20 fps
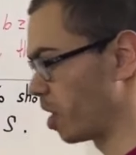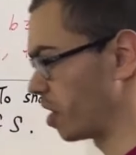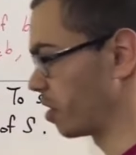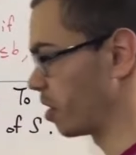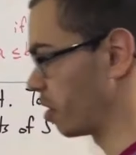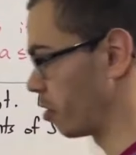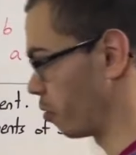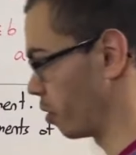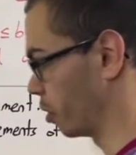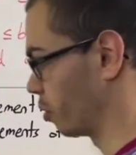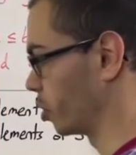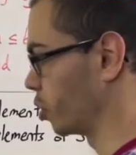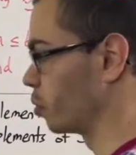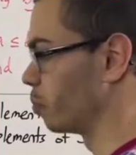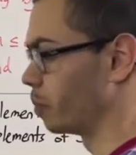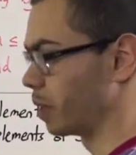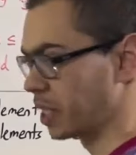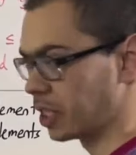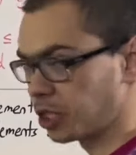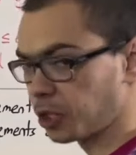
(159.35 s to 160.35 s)
than or equal to
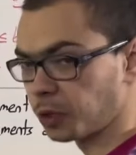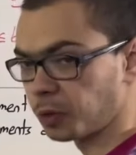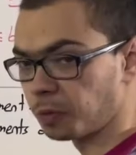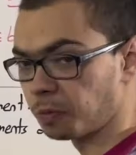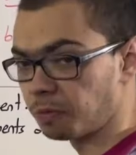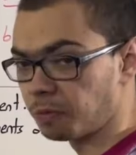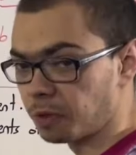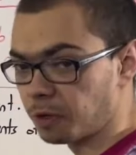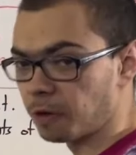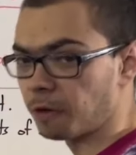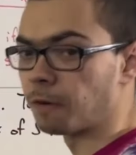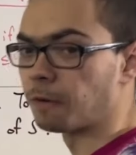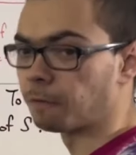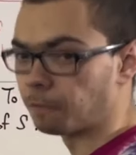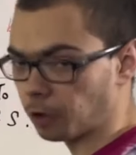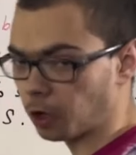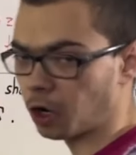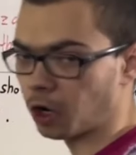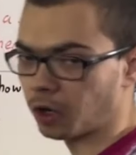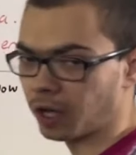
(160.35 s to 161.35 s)
B2 for
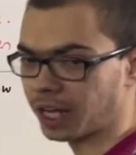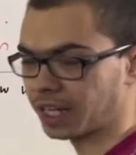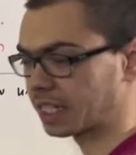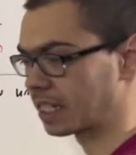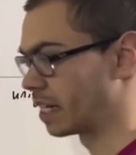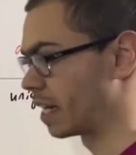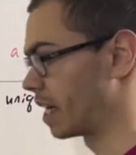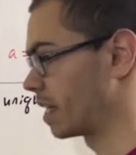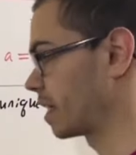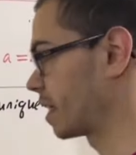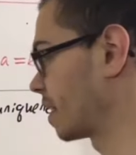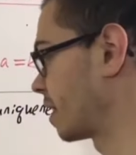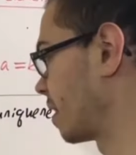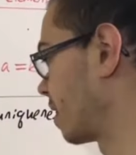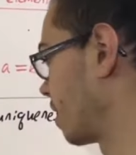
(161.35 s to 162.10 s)
all X in S.